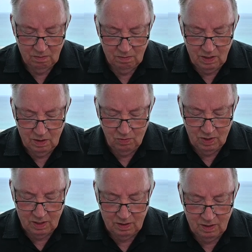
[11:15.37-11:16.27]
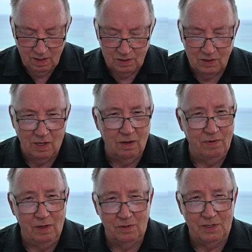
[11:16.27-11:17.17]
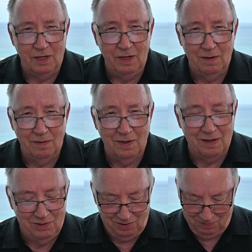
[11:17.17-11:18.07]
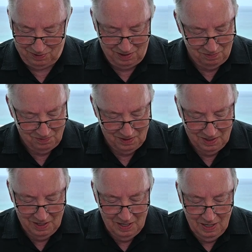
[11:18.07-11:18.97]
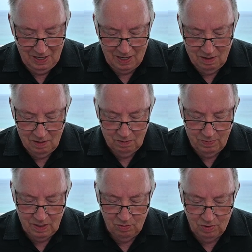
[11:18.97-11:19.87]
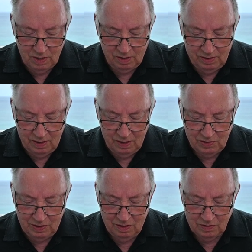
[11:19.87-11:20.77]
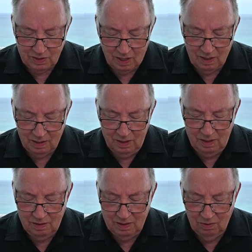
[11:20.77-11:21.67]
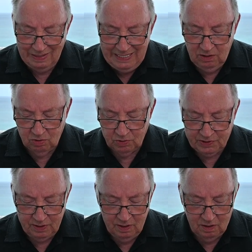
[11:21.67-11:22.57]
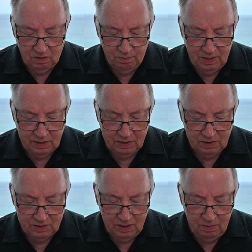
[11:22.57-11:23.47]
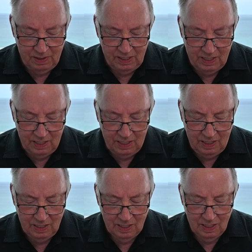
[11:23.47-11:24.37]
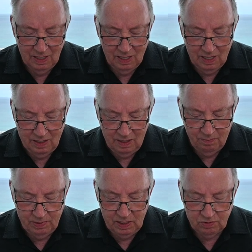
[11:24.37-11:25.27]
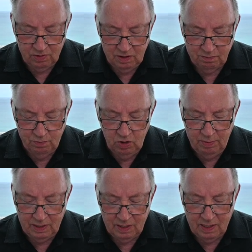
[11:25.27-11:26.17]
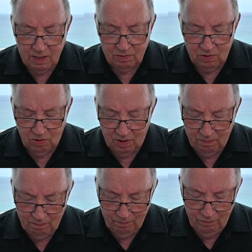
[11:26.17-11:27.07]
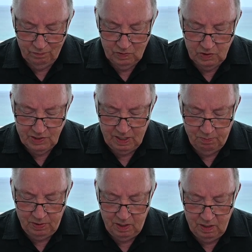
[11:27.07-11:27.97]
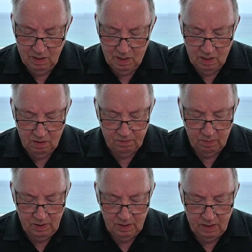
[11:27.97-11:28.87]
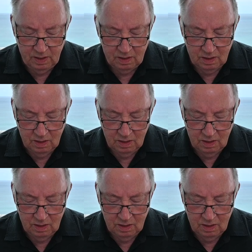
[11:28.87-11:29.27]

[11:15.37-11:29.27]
marijuana, I just love hearsay. I heard marijuana THC is highly illegal still, but the CBD and hemp industry is booming in Ecuador. JP of Amelia